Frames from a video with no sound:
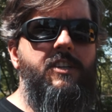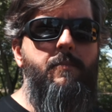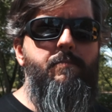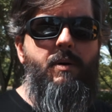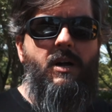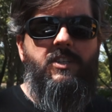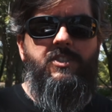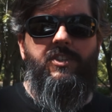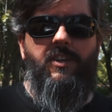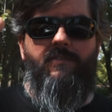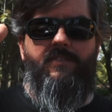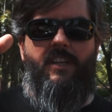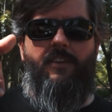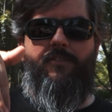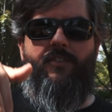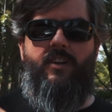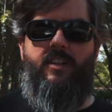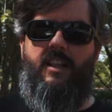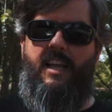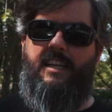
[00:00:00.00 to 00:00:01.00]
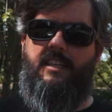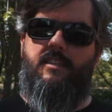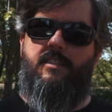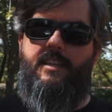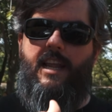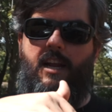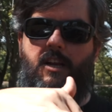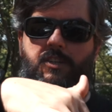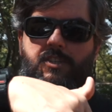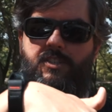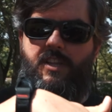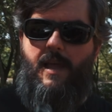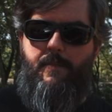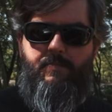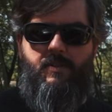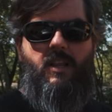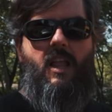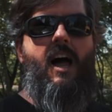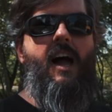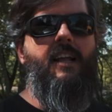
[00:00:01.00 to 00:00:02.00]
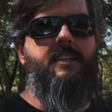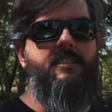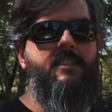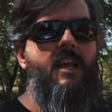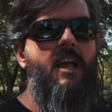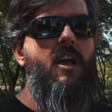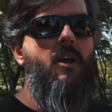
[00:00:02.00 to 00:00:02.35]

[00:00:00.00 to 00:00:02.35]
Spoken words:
a bunch of different like stair-stepped lots